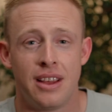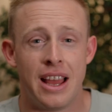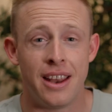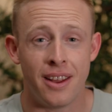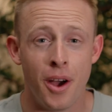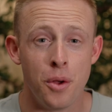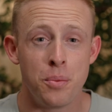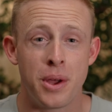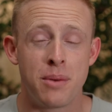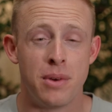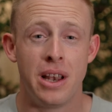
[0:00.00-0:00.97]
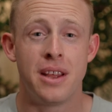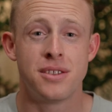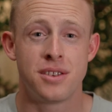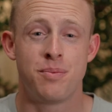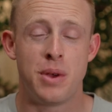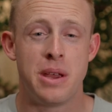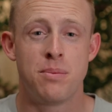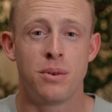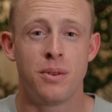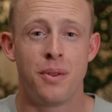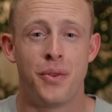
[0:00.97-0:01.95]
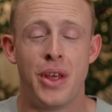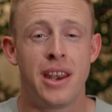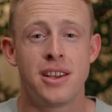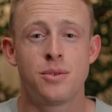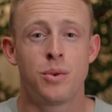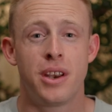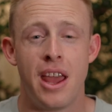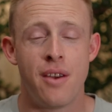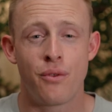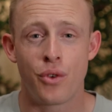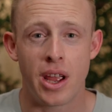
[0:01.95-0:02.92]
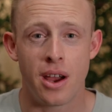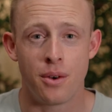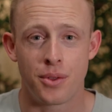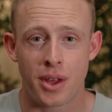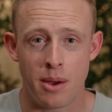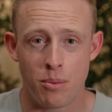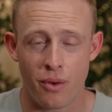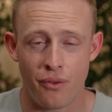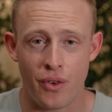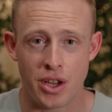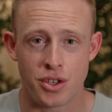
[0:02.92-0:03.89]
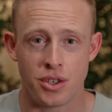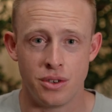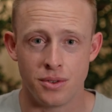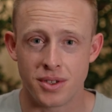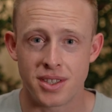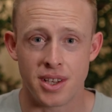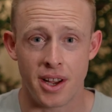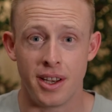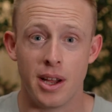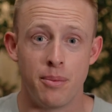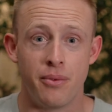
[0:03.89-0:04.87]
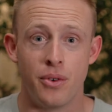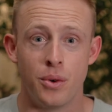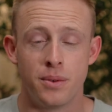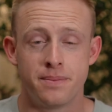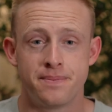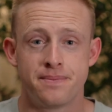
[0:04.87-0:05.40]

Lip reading: And helping millions of people, that is what every healthcare professional signed up for.